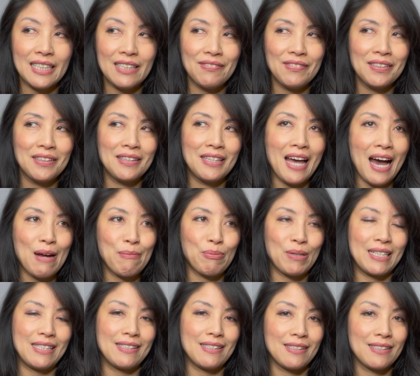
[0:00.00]
Even that
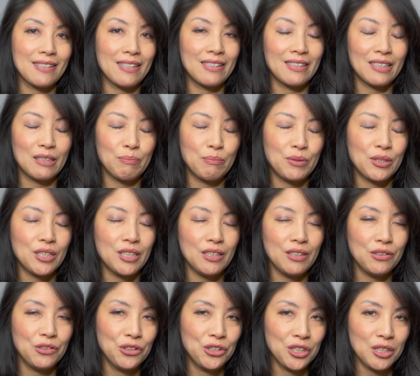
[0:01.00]
price has gone up. She
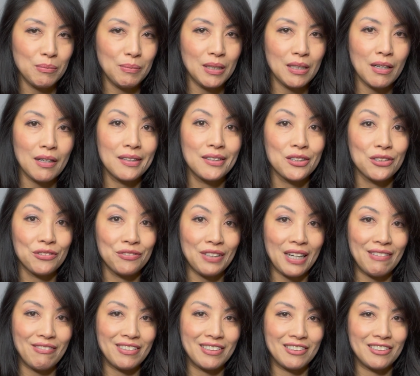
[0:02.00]
used to be under
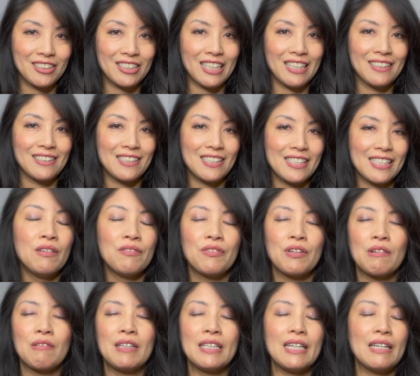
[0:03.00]
$500.
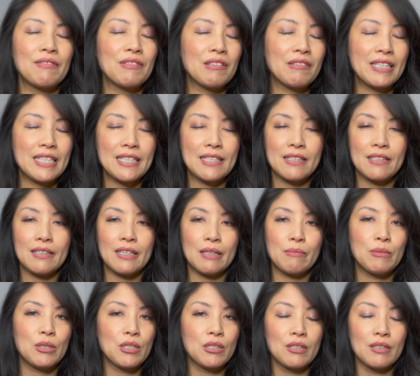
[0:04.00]
For whatever reason,
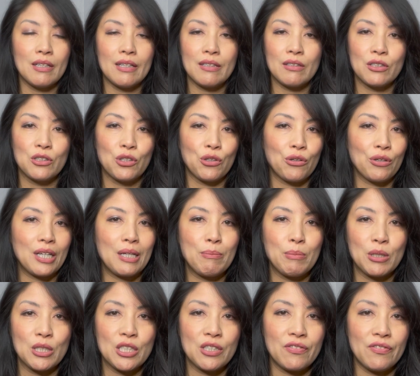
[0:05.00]
I'm just not a Tory
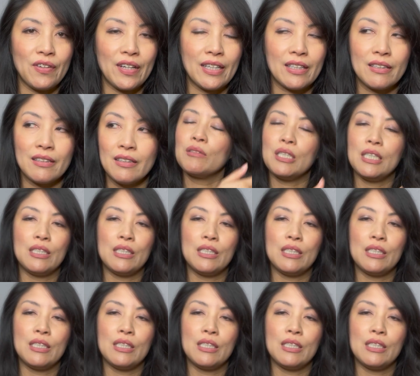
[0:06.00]
Burch fan.